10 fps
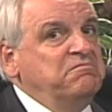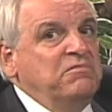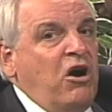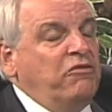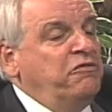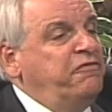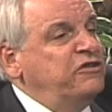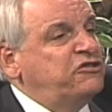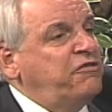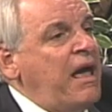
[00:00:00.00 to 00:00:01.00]

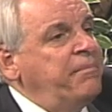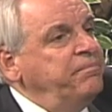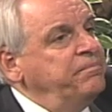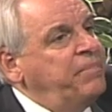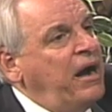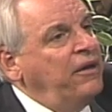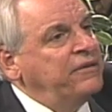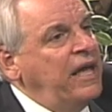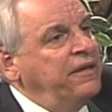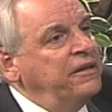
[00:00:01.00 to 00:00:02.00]
100-foot scrap pile
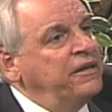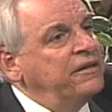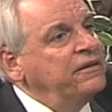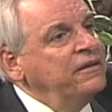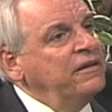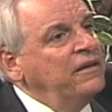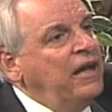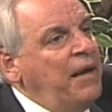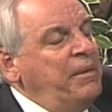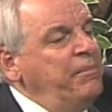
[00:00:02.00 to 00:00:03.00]
down there.
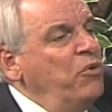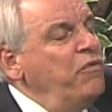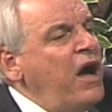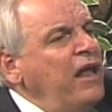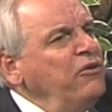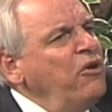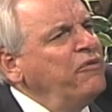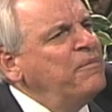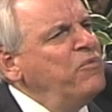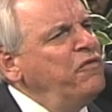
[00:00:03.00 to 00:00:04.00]
I mean, I don't know
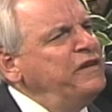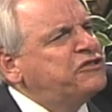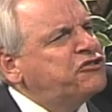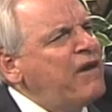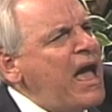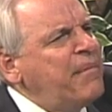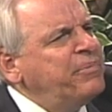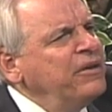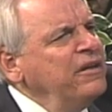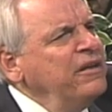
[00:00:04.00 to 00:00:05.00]
that moving scrap
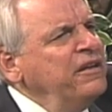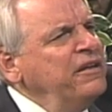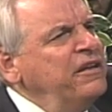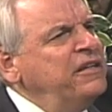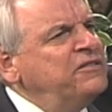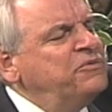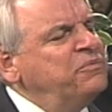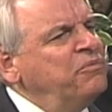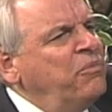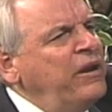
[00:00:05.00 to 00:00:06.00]
is
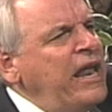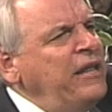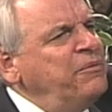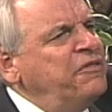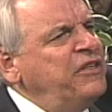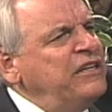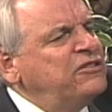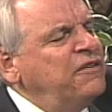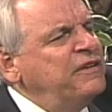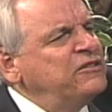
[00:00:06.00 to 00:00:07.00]
what anyone thinks
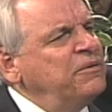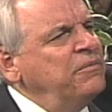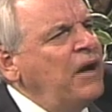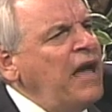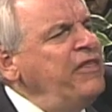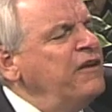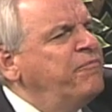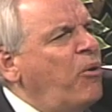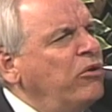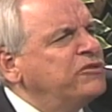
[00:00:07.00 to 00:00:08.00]
of as I think of
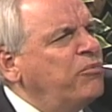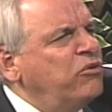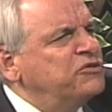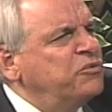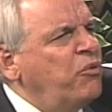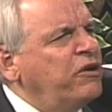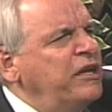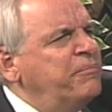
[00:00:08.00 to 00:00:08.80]
Baltimore as a working